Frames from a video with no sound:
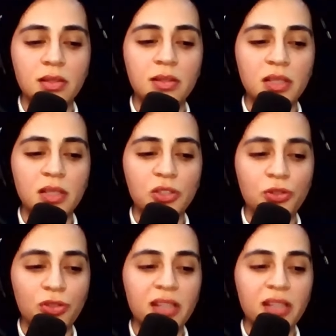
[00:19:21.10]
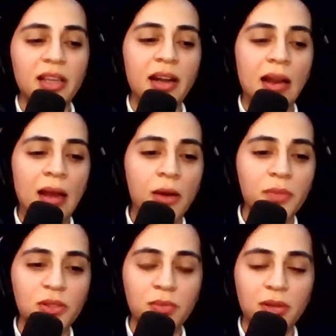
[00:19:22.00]
the journey that allowed
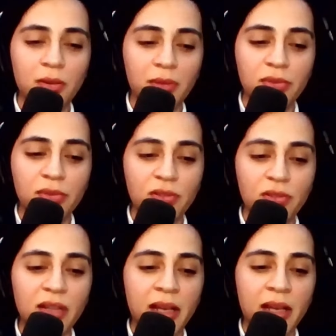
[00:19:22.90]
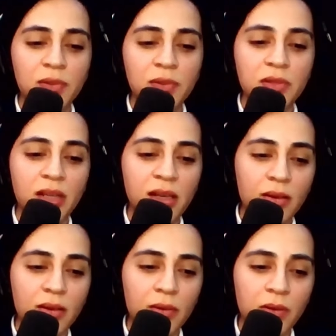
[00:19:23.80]
me to become the person that I am today,